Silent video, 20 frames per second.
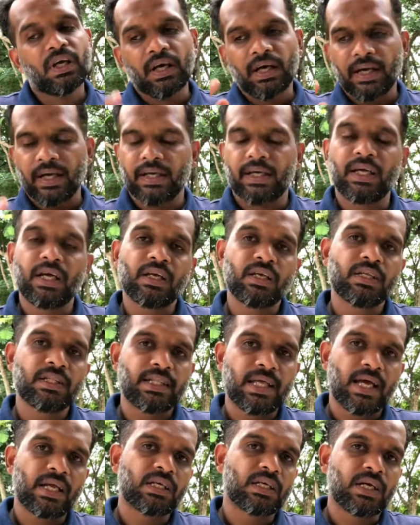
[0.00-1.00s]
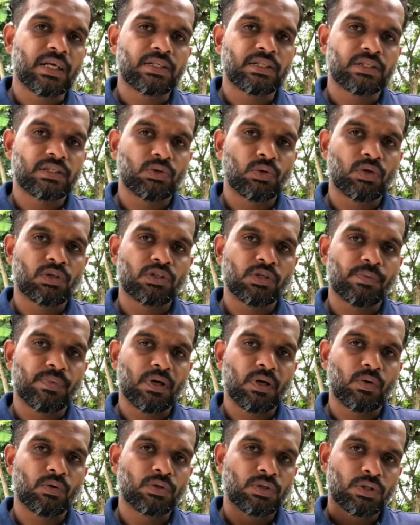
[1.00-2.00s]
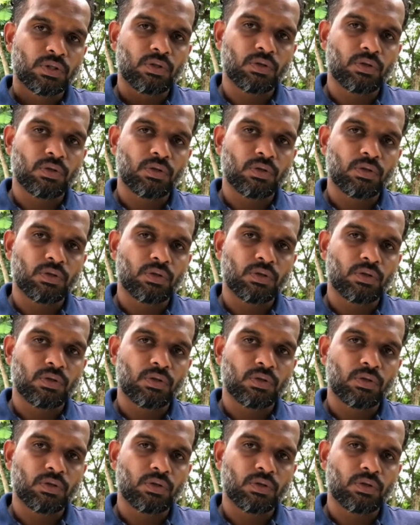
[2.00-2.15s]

Again, in that, I talked about